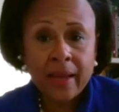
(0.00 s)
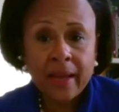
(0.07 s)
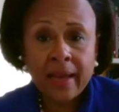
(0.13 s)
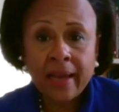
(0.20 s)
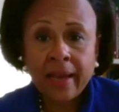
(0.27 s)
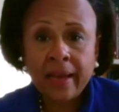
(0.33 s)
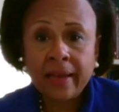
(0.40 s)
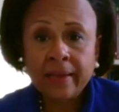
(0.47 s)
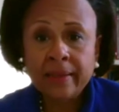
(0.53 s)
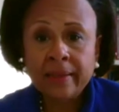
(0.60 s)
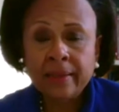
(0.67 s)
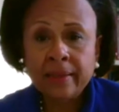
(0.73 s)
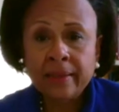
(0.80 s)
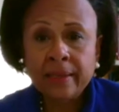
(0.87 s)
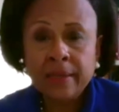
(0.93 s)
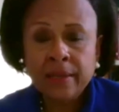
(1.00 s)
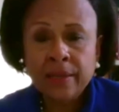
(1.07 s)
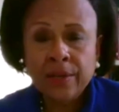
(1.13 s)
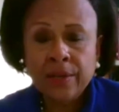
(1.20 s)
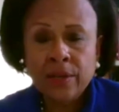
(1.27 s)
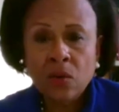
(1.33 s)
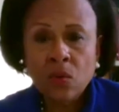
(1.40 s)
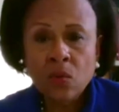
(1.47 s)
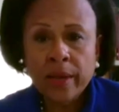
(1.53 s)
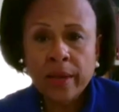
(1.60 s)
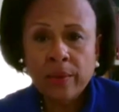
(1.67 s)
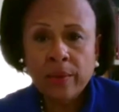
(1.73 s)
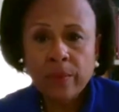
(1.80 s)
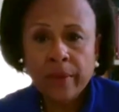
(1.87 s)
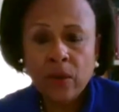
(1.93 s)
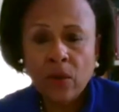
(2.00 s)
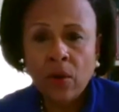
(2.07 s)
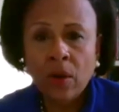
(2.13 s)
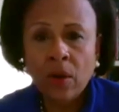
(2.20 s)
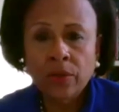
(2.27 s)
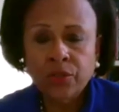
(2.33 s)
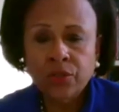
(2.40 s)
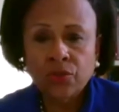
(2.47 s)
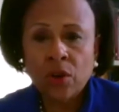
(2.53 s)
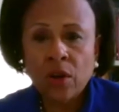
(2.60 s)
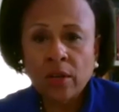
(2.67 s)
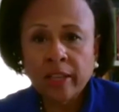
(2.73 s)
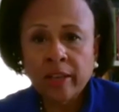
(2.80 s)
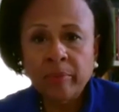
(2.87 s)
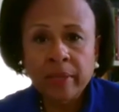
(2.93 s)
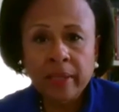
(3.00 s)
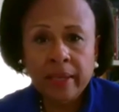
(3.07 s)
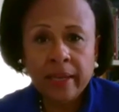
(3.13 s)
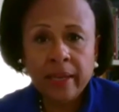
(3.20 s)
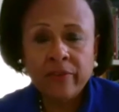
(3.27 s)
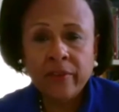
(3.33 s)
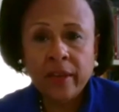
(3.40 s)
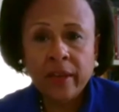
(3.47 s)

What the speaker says: And, you know, we all strongly believe